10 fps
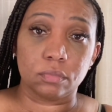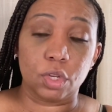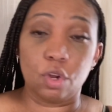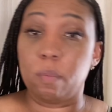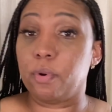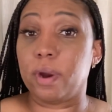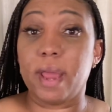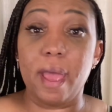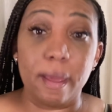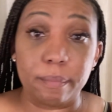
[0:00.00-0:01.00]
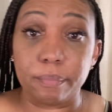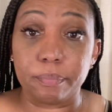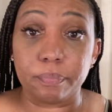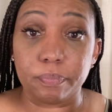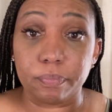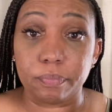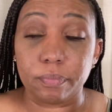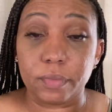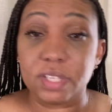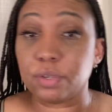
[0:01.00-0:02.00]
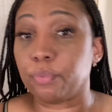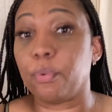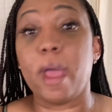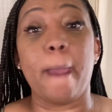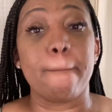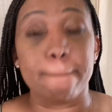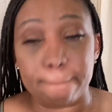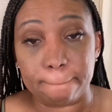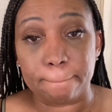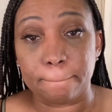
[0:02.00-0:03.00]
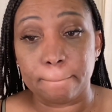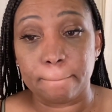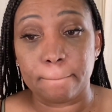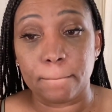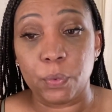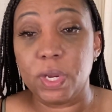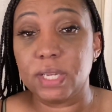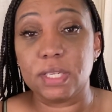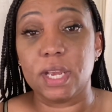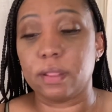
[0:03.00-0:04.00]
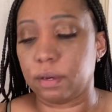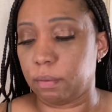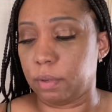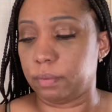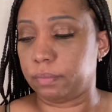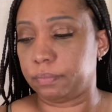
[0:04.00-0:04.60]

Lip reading: No more of that. That's a wrap. We ain't together no more.